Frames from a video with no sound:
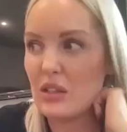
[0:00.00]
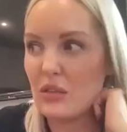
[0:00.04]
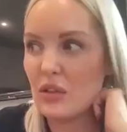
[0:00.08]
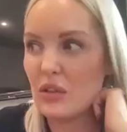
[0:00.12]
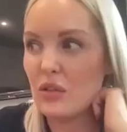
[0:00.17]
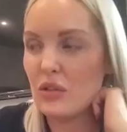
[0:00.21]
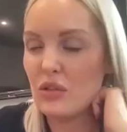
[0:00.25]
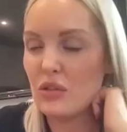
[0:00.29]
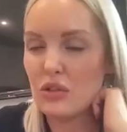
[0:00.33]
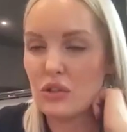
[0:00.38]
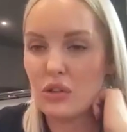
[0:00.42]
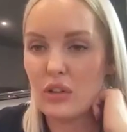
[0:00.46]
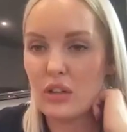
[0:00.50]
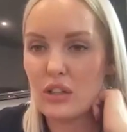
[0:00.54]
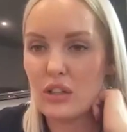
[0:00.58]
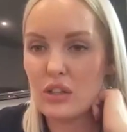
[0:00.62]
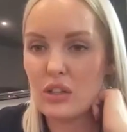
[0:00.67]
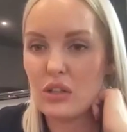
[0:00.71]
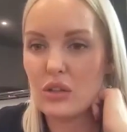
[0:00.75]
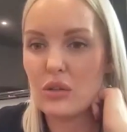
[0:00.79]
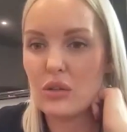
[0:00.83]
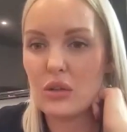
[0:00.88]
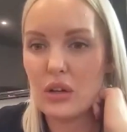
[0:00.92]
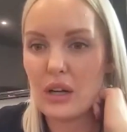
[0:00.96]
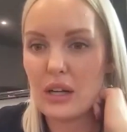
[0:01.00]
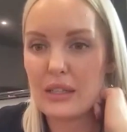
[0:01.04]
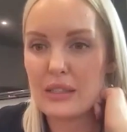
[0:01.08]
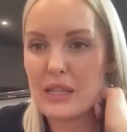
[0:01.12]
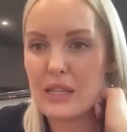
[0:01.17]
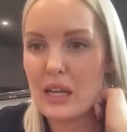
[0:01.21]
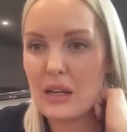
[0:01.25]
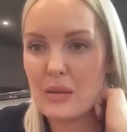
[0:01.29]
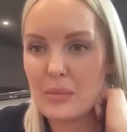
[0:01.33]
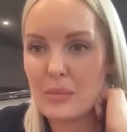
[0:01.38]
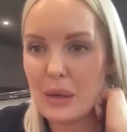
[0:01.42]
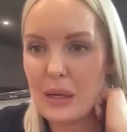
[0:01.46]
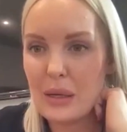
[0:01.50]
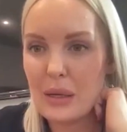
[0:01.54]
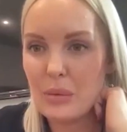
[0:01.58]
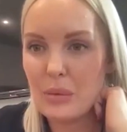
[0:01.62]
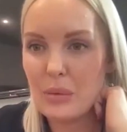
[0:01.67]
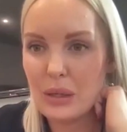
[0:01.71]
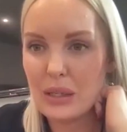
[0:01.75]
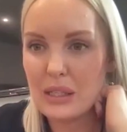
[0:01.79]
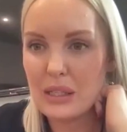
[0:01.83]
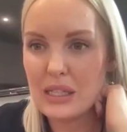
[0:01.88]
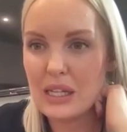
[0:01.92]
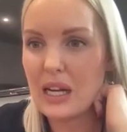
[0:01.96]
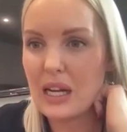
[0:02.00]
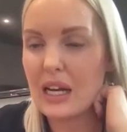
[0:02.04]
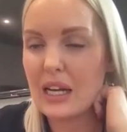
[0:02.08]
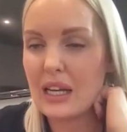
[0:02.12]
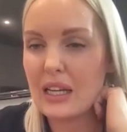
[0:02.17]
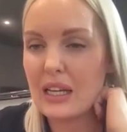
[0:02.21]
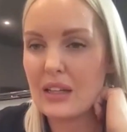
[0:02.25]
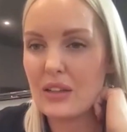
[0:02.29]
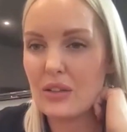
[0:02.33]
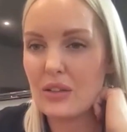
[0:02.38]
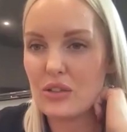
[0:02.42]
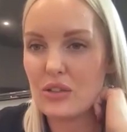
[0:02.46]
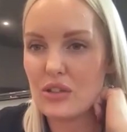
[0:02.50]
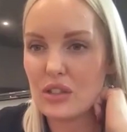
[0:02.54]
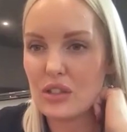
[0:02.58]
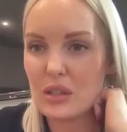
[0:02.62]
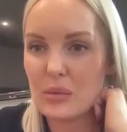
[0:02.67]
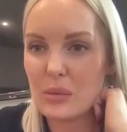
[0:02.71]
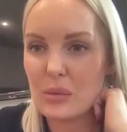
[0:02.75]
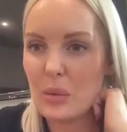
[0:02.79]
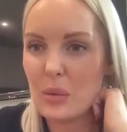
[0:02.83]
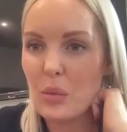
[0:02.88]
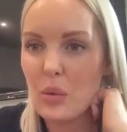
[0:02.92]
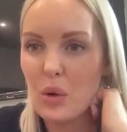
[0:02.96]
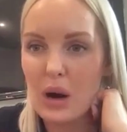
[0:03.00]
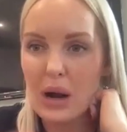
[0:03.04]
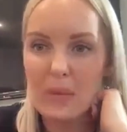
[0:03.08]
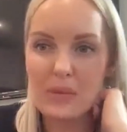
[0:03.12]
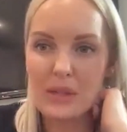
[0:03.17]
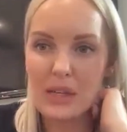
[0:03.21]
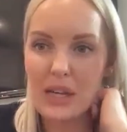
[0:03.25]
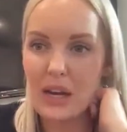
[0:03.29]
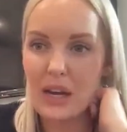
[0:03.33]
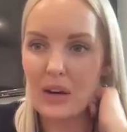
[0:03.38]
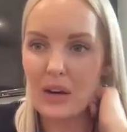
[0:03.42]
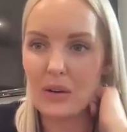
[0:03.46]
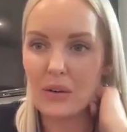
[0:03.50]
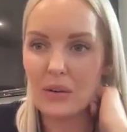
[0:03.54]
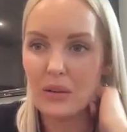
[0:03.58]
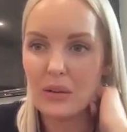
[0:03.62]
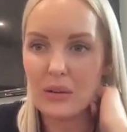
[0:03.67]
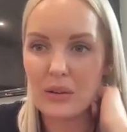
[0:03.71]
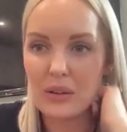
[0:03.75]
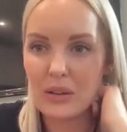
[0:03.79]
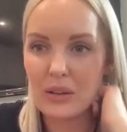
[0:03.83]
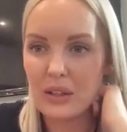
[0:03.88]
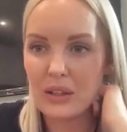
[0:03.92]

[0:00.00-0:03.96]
If you're trying to do like 10 people in a day, you're just going to be wiped out.